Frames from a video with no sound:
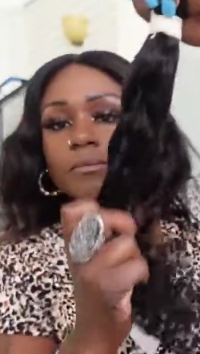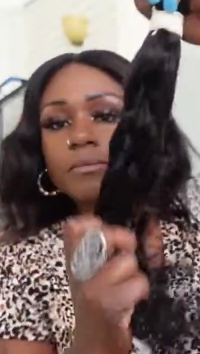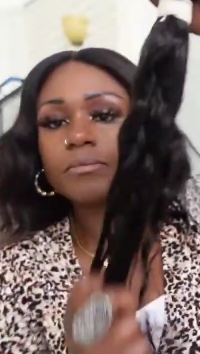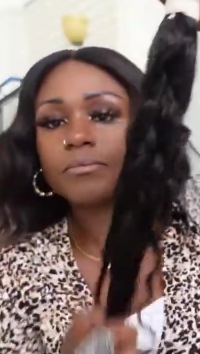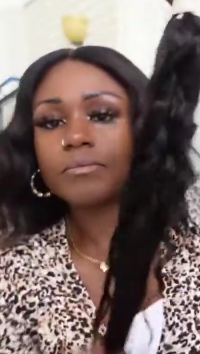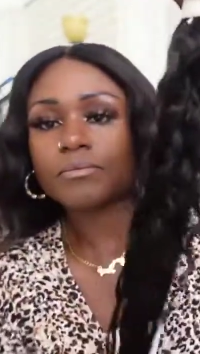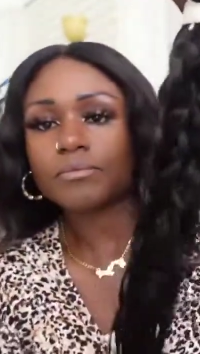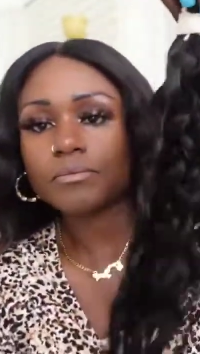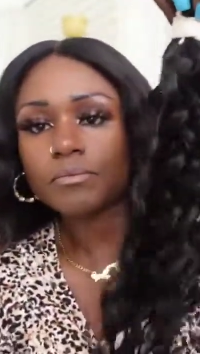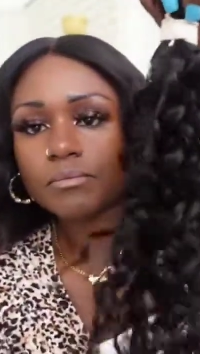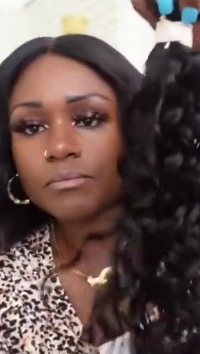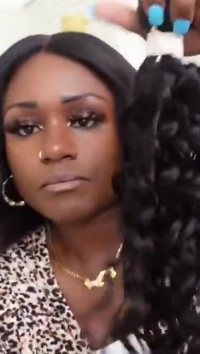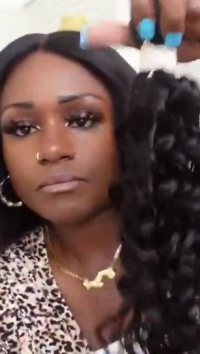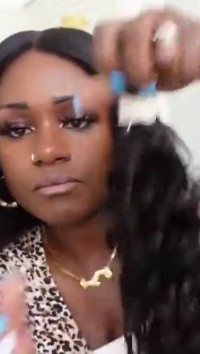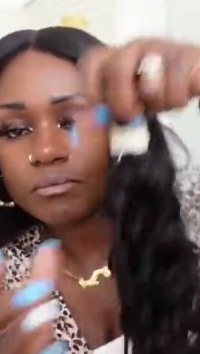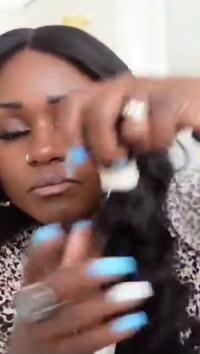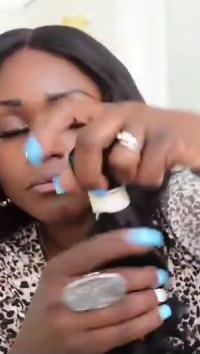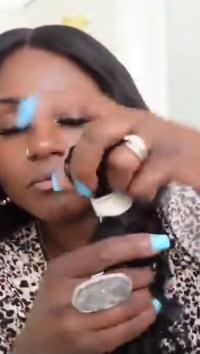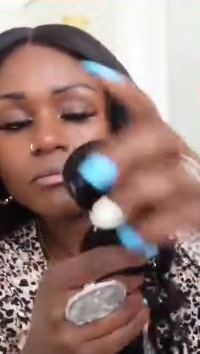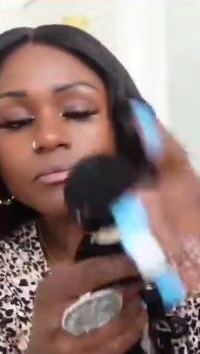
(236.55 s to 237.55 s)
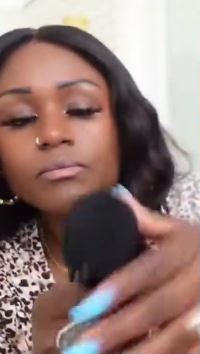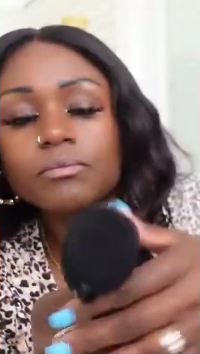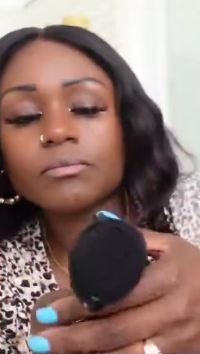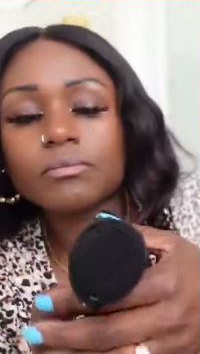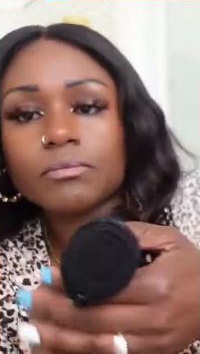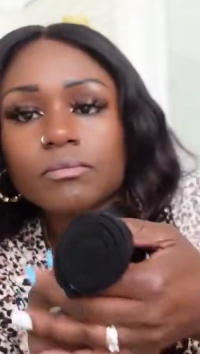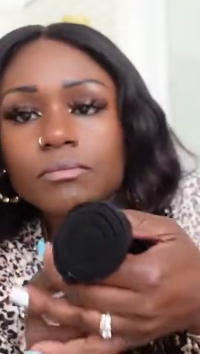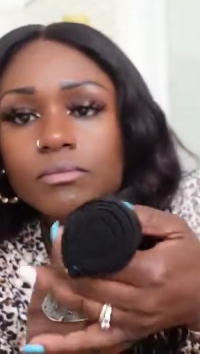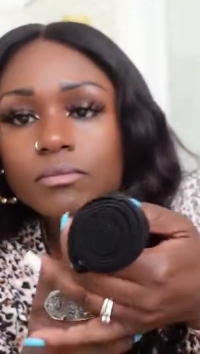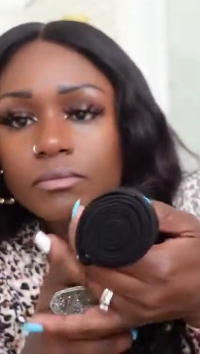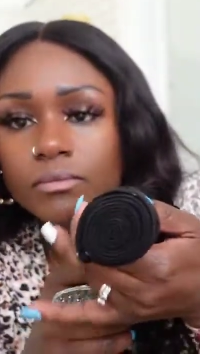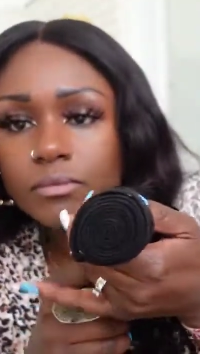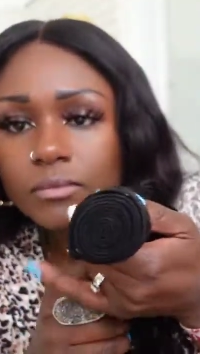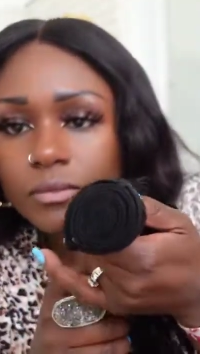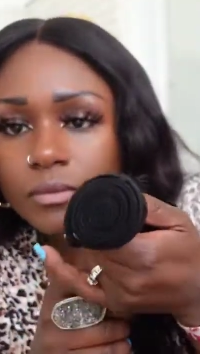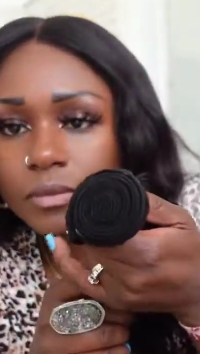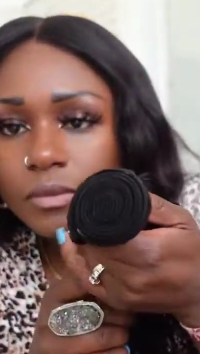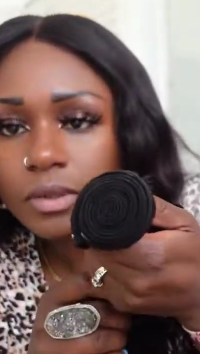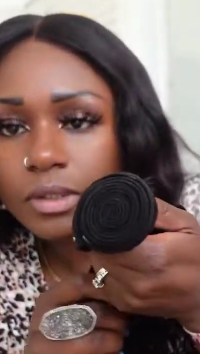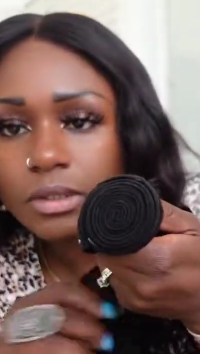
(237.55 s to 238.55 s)
I'm going to show you guys what all
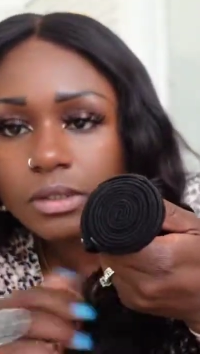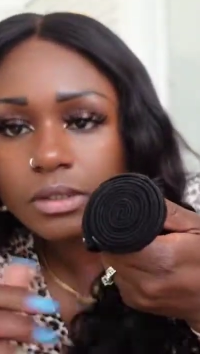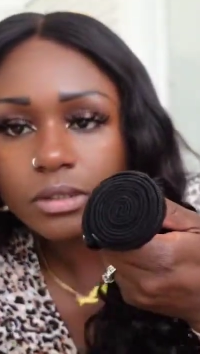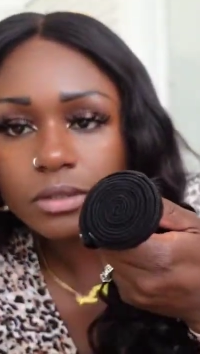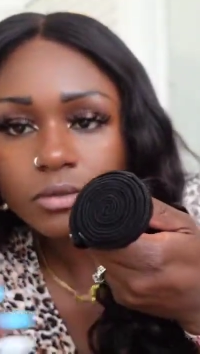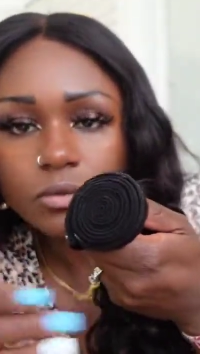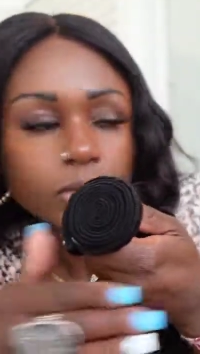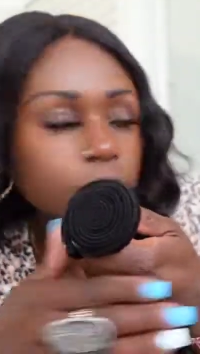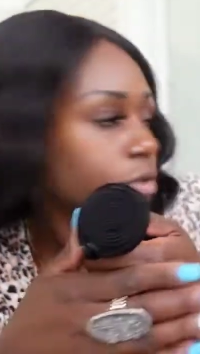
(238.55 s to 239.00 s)
three bundles